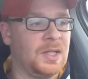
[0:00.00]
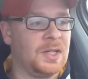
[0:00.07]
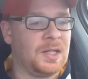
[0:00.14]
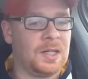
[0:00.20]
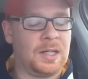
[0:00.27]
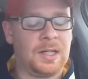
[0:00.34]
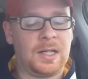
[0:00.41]

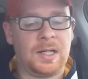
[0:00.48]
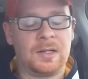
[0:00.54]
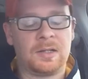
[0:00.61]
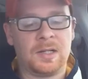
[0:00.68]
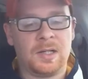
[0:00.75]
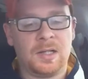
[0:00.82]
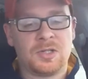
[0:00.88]

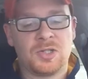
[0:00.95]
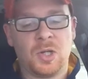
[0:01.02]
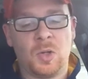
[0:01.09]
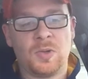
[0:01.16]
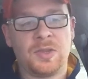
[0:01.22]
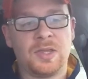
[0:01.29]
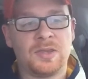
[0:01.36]

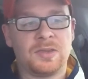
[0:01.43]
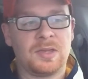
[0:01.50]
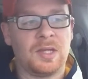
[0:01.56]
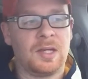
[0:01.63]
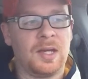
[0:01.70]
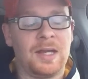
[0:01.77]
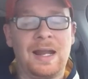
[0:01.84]

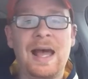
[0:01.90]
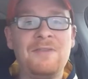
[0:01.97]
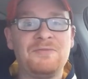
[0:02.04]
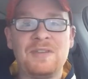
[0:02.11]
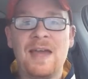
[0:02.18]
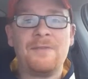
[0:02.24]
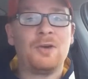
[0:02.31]
And I've
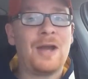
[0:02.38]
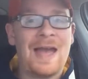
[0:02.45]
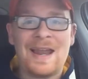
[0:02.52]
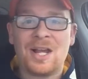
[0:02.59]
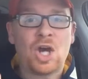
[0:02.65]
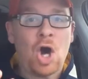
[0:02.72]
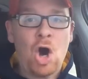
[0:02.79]
never had
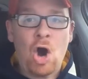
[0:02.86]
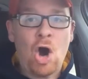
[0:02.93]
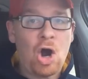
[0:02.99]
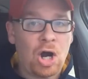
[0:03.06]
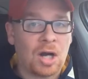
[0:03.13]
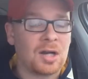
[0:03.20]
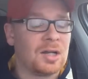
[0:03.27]
a
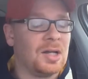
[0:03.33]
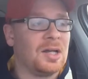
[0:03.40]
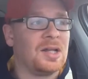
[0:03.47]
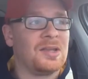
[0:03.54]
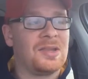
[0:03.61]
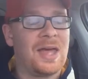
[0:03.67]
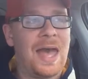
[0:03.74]
car
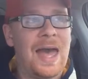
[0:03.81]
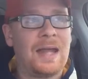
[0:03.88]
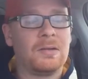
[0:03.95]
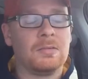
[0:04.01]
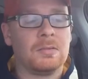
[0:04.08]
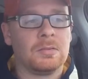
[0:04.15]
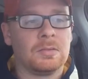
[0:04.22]
that
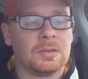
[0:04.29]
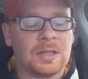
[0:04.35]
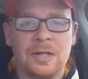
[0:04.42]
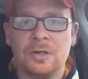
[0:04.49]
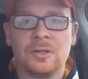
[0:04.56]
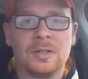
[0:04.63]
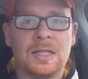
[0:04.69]

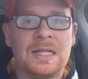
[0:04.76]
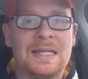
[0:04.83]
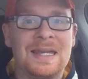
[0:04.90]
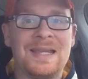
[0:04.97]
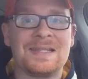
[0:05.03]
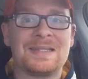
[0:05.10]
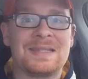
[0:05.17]
literally
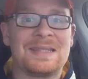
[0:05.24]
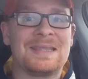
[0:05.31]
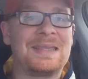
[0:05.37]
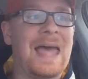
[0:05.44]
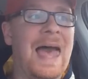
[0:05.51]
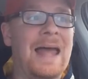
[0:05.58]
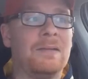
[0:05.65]
gets
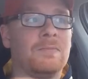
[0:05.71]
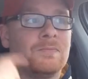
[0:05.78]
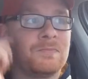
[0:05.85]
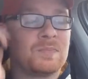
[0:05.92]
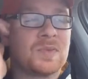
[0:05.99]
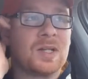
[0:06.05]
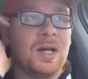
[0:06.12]
that
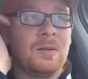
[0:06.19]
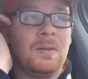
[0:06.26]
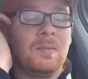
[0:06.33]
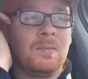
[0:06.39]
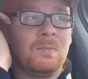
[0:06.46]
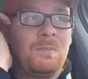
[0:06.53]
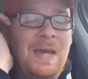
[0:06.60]

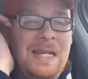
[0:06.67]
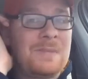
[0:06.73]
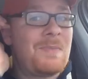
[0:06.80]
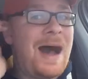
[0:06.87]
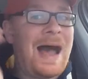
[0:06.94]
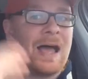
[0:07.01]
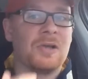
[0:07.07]
many
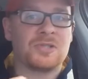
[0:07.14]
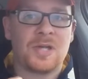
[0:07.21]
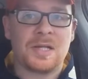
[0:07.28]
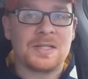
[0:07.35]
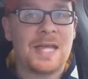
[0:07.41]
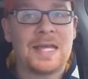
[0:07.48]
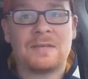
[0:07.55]
miles on
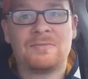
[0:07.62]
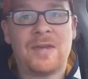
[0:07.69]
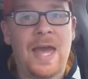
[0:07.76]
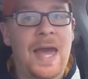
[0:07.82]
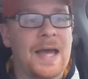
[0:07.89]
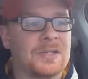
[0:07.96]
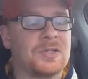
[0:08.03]
a tank of
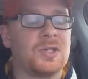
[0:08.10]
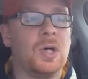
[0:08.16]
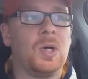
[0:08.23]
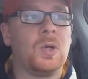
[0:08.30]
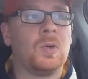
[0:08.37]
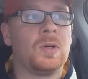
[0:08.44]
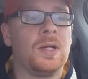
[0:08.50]
gas.
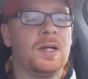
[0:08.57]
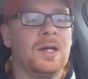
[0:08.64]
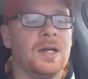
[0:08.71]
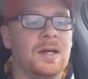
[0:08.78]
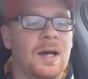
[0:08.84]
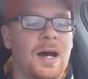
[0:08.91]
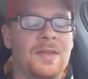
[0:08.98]
So
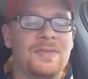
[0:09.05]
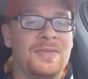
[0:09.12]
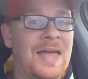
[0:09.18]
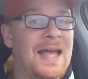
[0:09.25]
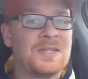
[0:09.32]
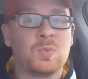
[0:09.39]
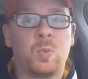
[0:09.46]

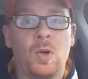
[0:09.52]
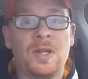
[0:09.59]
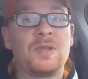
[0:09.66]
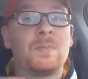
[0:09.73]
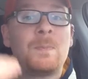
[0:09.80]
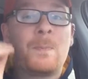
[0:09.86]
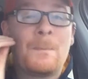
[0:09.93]
that's one of
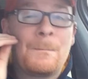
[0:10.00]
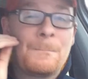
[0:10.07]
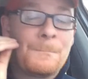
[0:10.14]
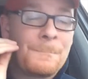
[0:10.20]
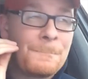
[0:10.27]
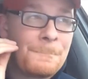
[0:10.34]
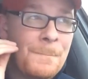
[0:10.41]
the
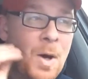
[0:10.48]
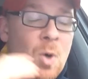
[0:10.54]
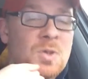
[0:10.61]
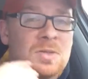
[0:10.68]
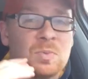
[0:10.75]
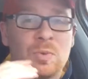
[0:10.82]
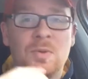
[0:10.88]

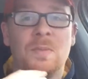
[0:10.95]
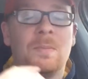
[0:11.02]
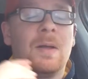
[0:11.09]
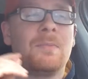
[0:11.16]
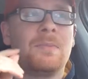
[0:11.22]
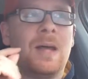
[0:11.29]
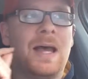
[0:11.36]

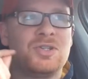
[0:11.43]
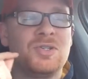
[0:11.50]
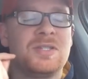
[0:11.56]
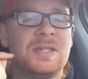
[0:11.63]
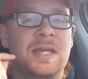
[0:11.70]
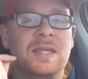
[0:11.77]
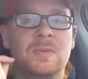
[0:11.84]

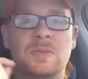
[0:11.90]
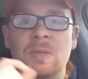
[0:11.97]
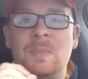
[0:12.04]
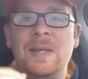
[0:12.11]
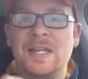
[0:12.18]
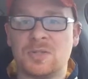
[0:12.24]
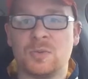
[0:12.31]
the
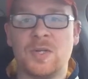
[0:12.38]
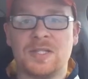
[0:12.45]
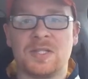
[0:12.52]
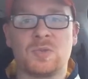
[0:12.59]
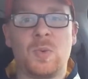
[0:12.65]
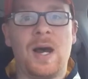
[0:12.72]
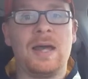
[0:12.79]
biggest
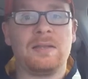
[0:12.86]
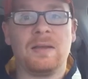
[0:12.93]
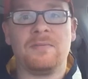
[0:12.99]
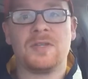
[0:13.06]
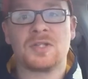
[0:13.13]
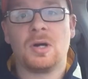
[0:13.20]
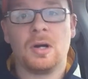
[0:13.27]
reasons why I
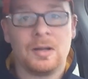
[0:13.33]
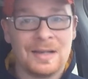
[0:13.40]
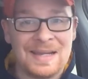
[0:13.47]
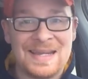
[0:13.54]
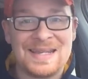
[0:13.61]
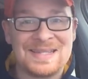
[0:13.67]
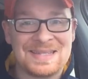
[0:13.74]
love this car
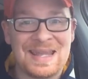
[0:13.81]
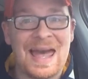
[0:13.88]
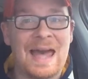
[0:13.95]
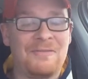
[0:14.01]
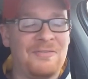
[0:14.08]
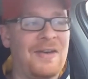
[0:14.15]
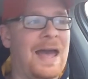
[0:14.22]
is
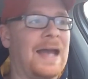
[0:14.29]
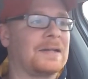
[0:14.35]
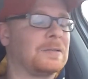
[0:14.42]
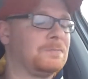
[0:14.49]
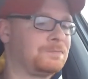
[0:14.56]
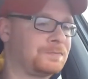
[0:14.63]
that fact.